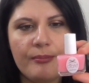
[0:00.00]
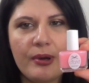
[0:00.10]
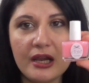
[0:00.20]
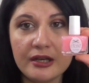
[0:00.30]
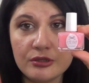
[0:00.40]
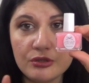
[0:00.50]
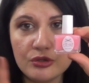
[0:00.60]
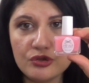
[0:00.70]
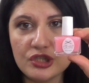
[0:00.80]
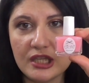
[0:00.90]
I'm planning to
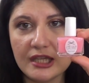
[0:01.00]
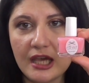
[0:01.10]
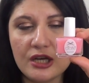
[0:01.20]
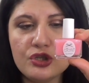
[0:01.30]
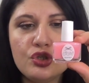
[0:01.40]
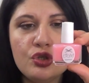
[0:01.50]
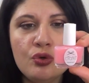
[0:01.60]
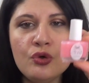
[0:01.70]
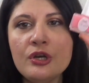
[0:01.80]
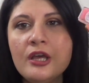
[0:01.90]
use it again
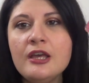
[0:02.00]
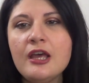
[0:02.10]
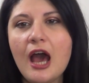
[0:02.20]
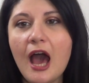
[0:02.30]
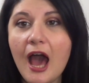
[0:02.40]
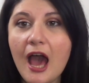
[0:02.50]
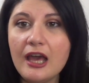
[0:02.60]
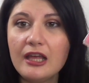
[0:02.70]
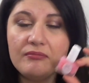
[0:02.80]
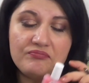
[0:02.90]
soon.
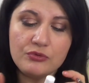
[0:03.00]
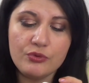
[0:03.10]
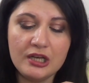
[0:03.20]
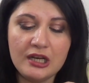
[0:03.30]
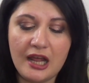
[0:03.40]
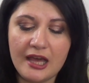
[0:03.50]
I really